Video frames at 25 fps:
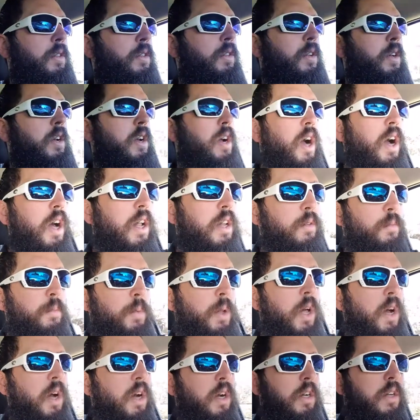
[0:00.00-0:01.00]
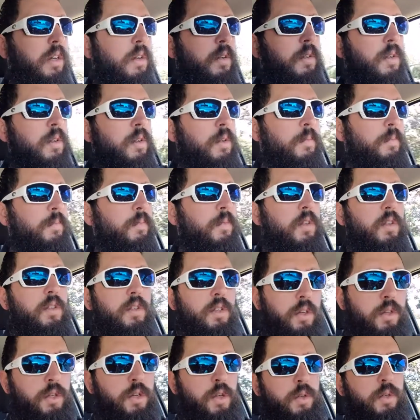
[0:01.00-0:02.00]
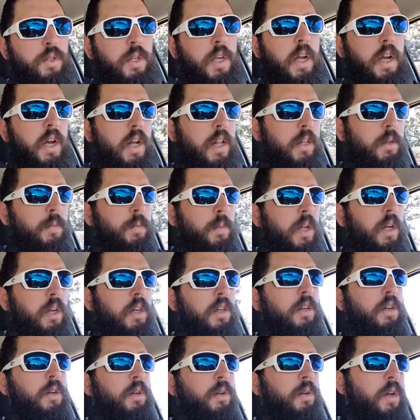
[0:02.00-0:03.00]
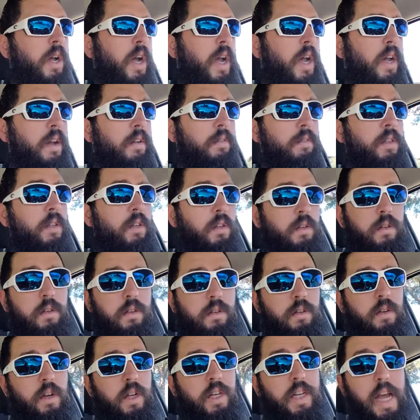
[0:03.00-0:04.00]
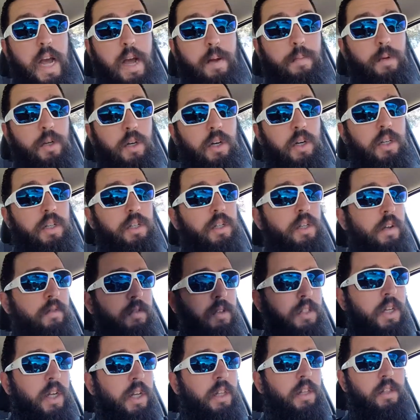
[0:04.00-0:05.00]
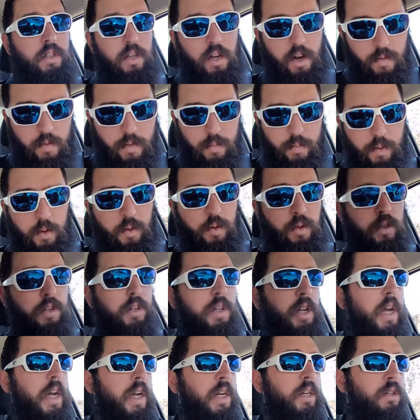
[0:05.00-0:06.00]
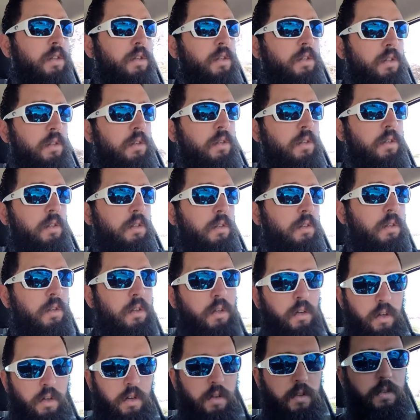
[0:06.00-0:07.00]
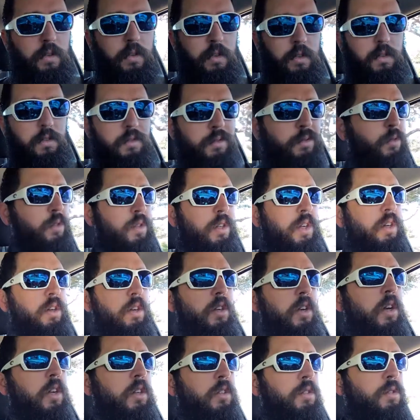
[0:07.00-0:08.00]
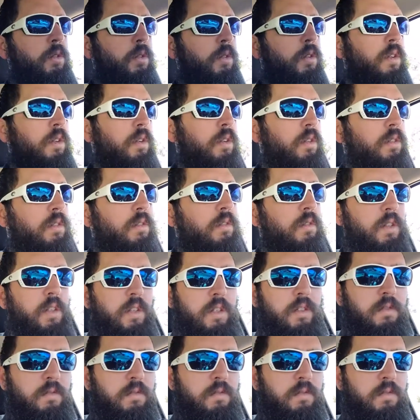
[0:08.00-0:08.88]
The column lock still shows the column lock code. I have the adapter, I just haven't taken the time to pull the dash, the center console and